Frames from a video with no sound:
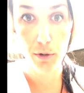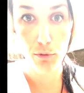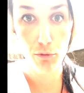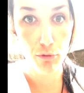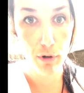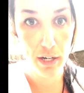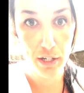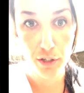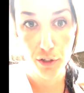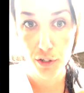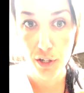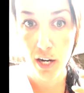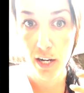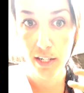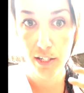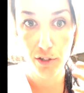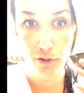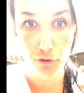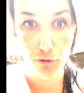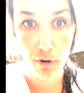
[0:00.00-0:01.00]
Rachel taught
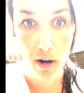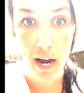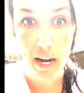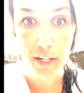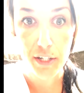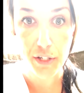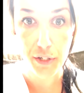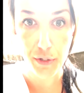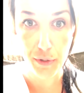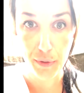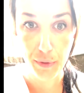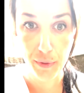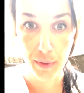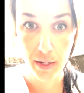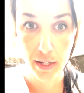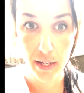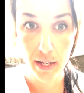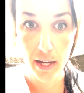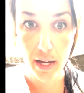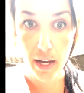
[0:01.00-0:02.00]
us gratitude
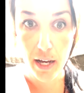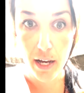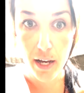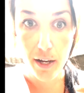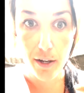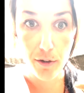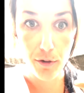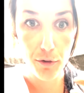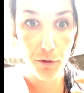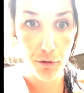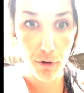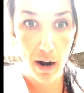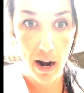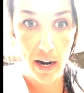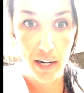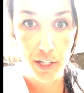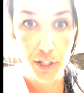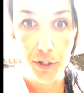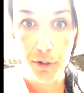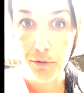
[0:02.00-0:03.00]

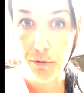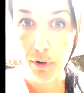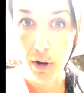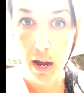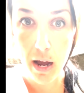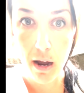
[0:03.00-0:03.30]
for